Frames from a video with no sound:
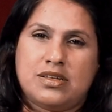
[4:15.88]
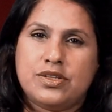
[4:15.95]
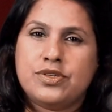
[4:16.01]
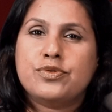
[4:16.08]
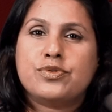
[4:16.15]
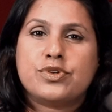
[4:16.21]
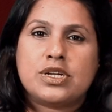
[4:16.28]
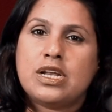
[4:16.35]

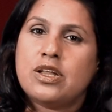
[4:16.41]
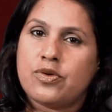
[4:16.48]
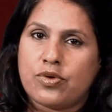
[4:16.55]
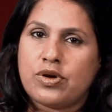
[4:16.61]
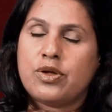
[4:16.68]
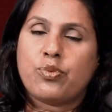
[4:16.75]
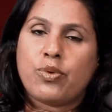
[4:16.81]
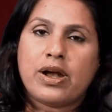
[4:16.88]
usually
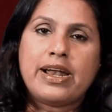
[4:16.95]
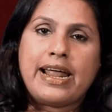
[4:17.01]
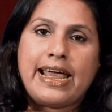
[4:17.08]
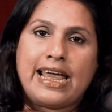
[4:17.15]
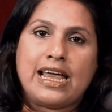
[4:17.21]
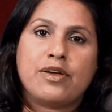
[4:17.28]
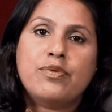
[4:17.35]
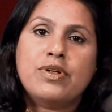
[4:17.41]
only one
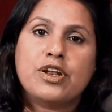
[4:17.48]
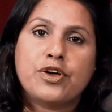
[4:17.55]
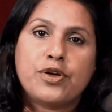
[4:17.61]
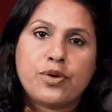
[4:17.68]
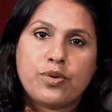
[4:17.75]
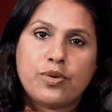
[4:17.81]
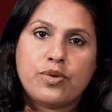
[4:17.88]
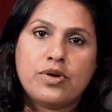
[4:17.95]
egg will
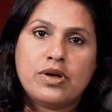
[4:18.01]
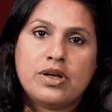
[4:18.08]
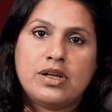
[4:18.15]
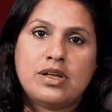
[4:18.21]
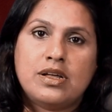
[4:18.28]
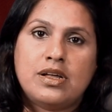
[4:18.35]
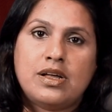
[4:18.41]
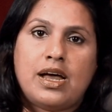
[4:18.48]
grow,
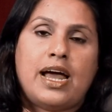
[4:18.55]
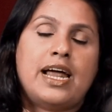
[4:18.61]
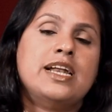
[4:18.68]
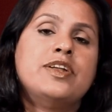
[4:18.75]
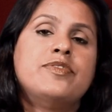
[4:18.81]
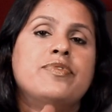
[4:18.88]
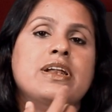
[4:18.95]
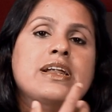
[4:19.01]
and
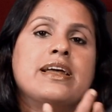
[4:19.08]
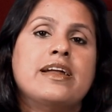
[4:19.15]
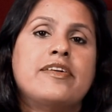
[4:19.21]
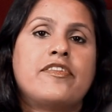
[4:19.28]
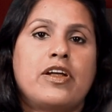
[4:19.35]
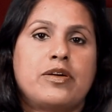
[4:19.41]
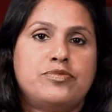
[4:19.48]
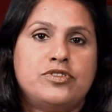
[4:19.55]
it will get
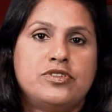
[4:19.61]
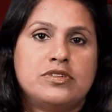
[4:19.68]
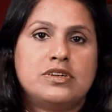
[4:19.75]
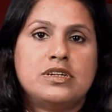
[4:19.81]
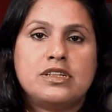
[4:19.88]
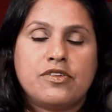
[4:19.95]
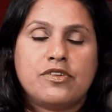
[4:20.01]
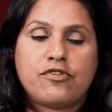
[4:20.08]
ruptured
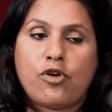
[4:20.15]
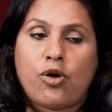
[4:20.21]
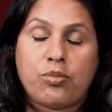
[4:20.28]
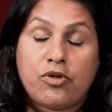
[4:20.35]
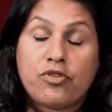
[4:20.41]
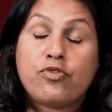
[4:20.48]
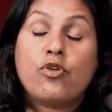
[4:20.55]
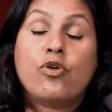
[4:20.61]
in the form
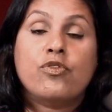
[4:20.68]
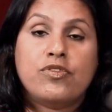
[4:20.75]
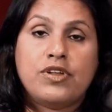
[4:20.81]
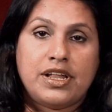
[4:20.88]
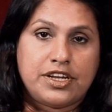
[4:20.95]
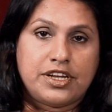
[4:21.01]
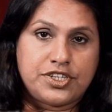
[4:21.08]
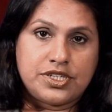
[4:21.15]
of
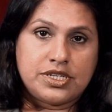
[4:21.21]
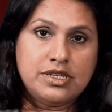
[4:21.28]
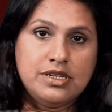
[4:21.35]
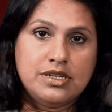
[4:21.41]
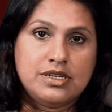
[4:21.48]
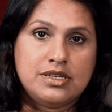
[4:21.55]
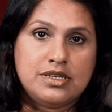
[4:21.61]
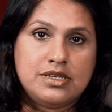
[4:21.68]
ovulation,
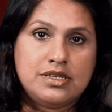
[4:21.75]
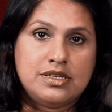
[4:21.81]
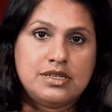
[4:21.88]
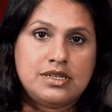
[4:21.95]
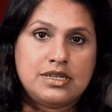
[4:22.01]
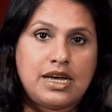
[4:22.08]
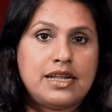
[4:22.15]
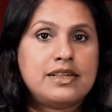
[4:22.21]

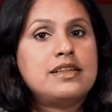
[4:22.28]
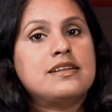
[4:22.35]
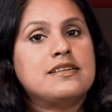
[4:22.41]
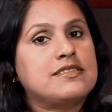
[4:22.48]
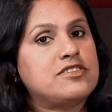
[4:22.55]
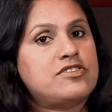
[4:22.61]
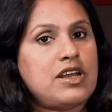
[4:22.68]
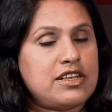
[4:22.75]
and there
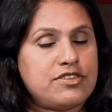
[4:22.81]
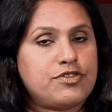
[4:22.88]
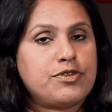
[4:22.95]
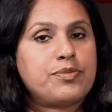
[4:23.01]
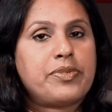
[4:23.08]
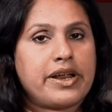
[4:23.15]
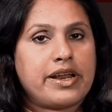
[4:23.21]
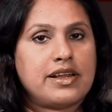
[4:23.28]
is a chance of
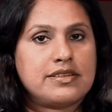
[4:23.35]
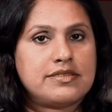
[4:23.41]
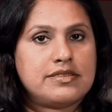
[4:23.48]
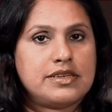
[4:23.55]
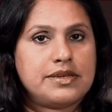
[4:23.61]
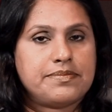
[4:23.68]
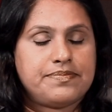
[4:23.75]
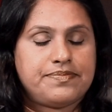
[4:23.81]
pregnancy.